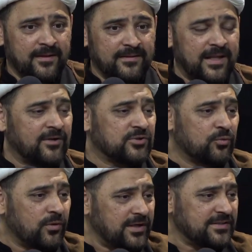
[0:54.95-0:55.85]
Now, so
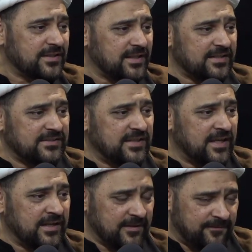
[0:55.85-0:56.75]
what is Allah
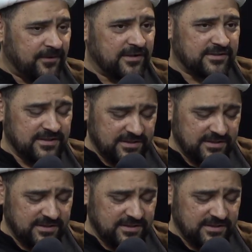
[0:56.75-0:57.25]
saying at first?